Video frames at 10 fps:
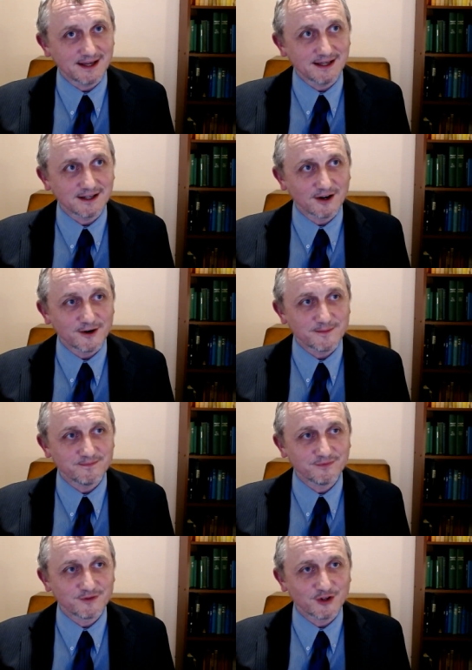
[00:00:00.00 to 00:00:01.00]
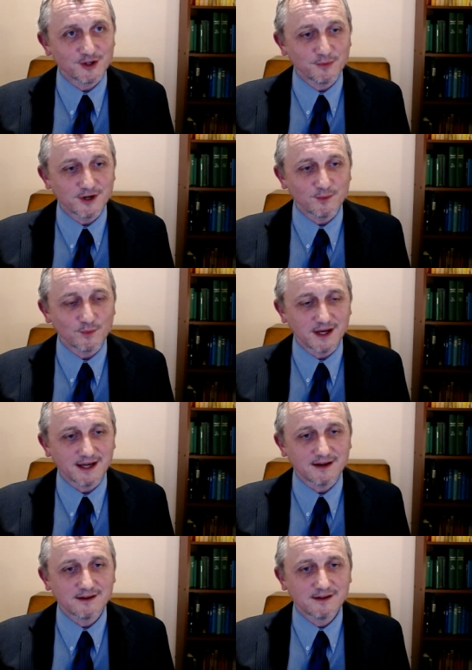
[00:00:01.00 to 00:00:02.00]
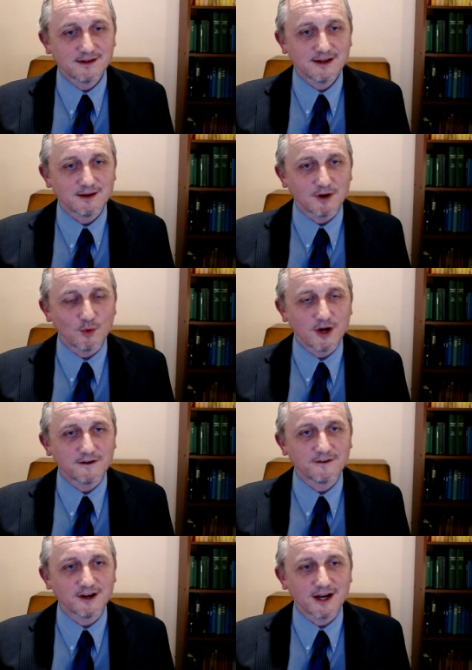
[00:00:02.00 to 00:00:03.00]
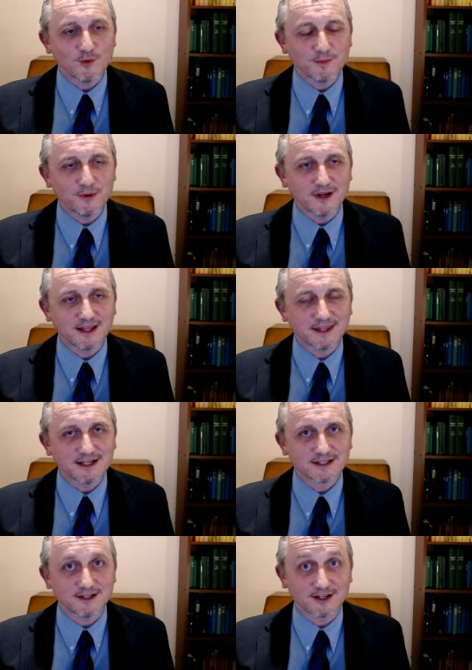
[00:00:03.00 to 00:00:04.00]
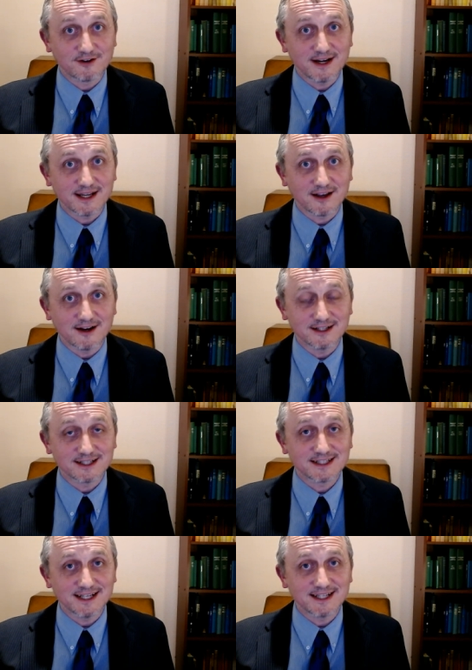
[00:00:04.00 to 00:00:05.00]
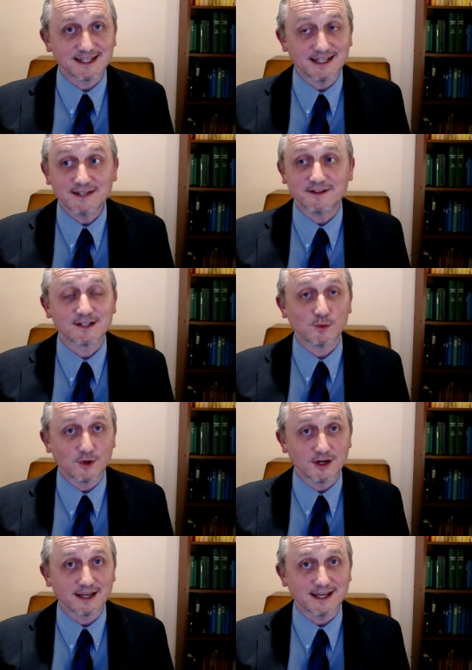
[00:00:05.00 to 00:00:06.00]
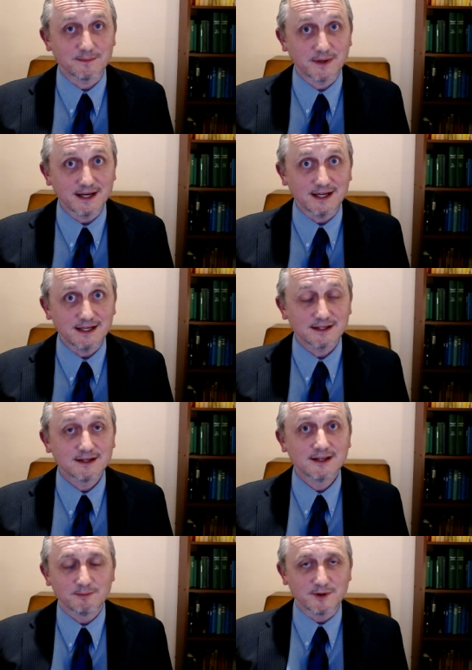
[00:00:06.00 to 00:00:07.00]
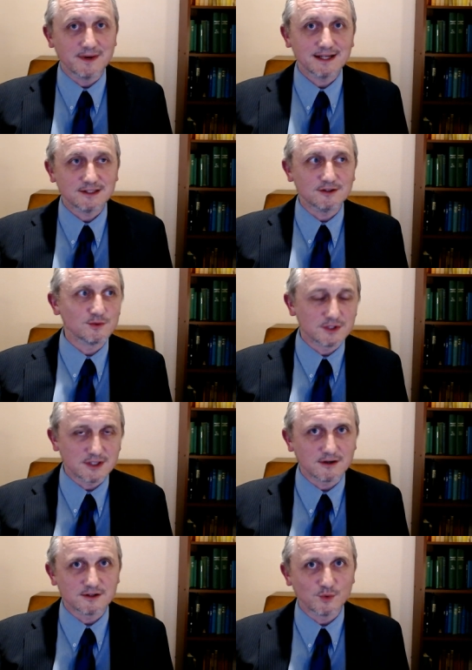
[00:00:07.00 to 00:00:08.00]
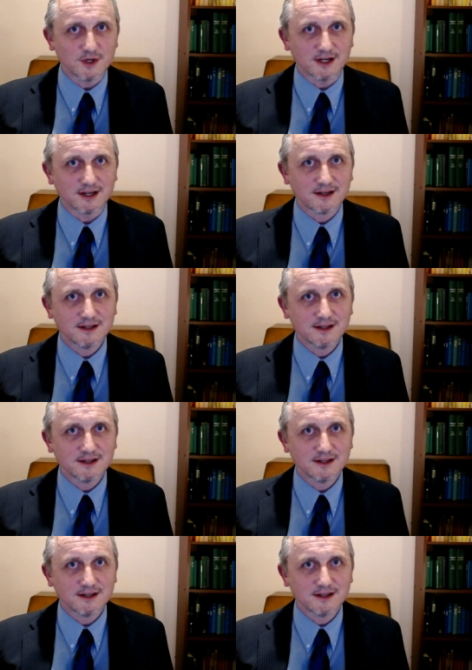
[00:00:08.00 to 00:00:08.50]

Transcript: And it got to the point where my wife and I were putting things on our credit card, just day-to-day -day living because we weren't getting paid. But my attitude was I got to work.